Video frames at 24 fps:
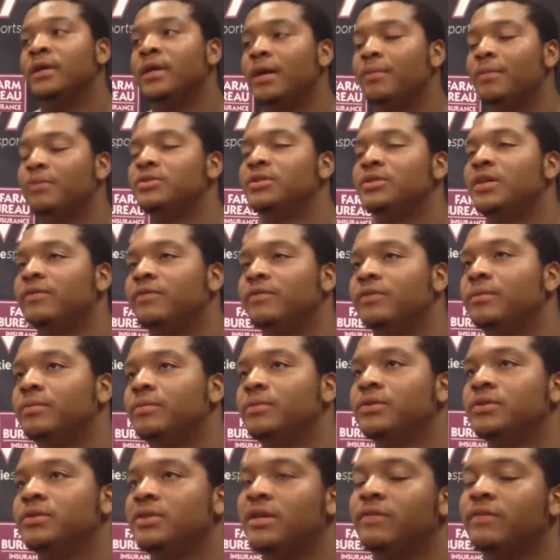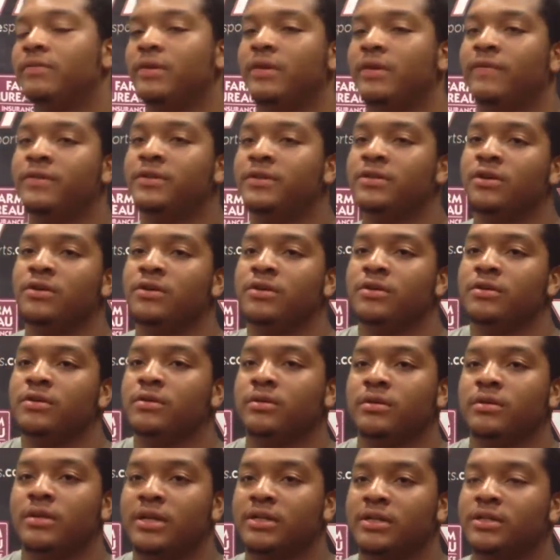Yeah, most definitely. Most definitely. If he's on you,
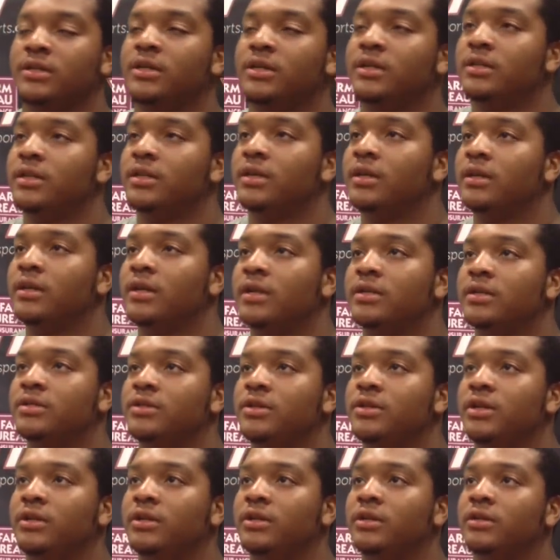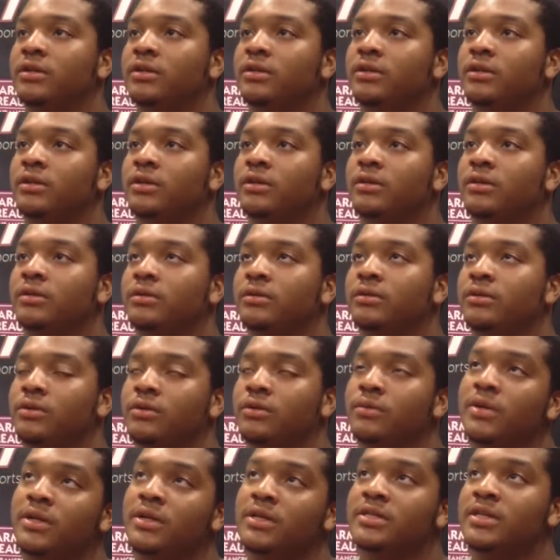that's a good thing that you need to, you know,
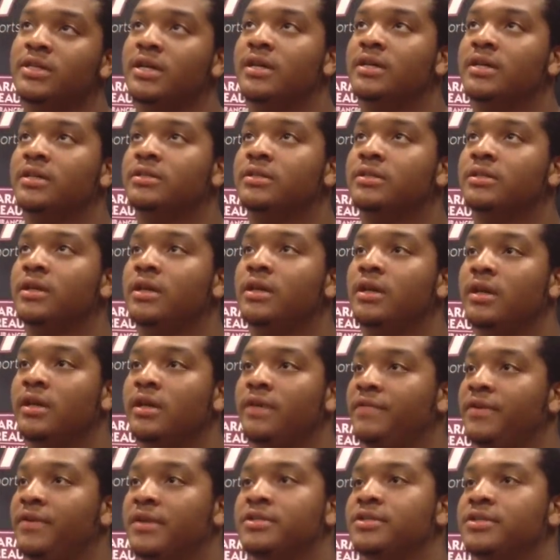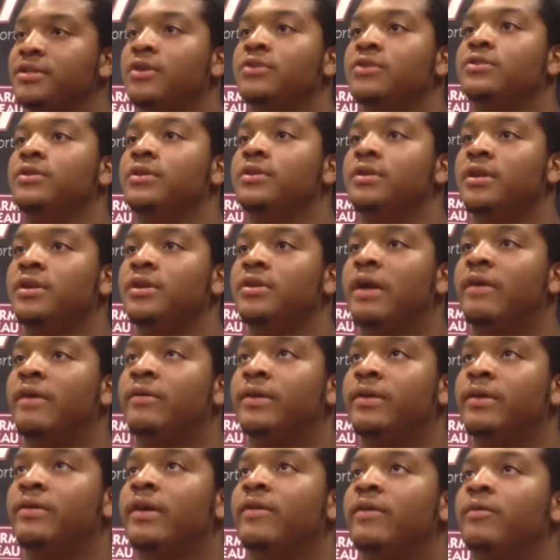do what he says. If he doesn't talk to you, then
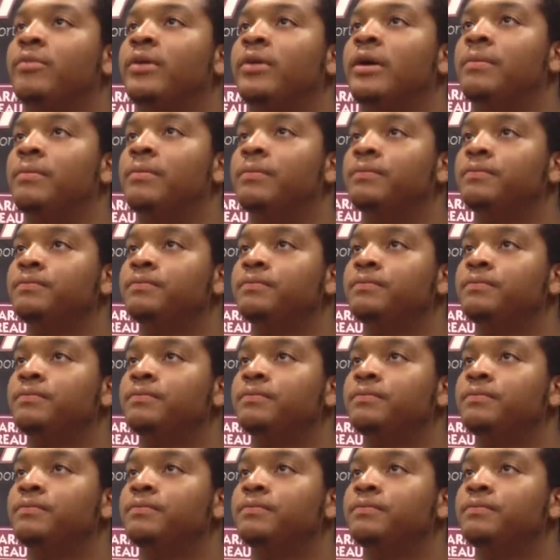you have a problem.